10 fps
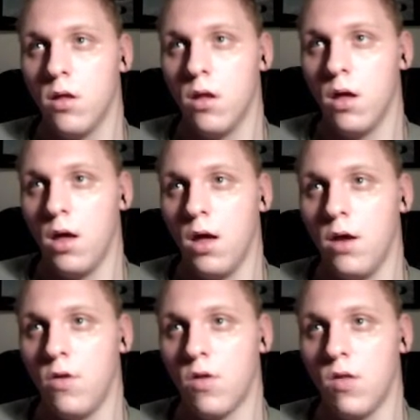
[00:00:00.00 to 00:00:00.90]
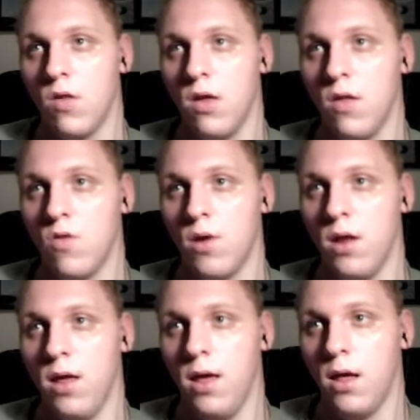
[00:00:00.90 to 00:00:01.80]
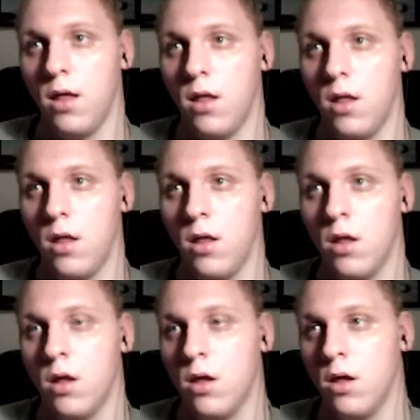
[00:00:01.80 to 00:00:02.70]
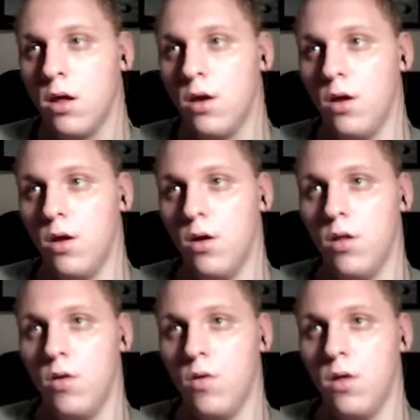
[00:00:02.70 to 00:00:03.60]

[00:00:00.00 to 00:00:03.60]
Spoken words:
And as you can see, it's right here, the newly